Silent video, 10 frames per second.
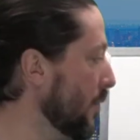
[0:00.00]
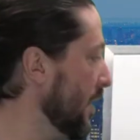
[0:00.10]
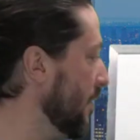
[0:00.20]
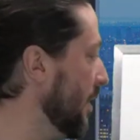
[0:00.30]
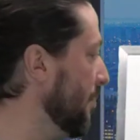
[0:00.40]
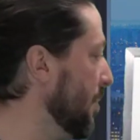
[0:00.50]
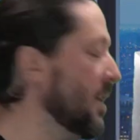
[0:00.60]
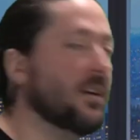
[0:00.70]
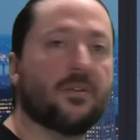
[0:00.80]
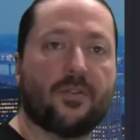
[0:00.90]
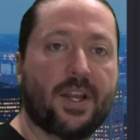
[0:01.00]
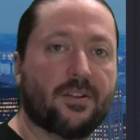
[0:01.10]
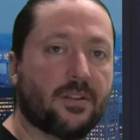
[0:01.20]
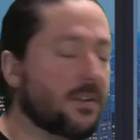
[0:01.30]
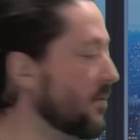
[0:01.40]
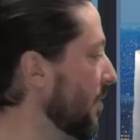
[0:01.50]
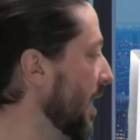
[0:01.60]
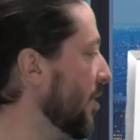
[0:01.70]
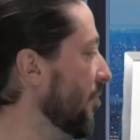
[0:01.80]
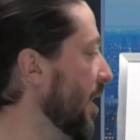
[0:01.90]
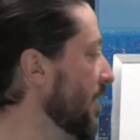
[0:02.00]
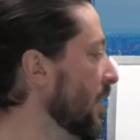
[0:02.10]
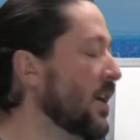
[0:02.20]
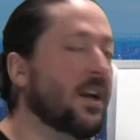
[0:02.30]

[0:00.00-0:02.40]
whether it be a rental of a rank and rent,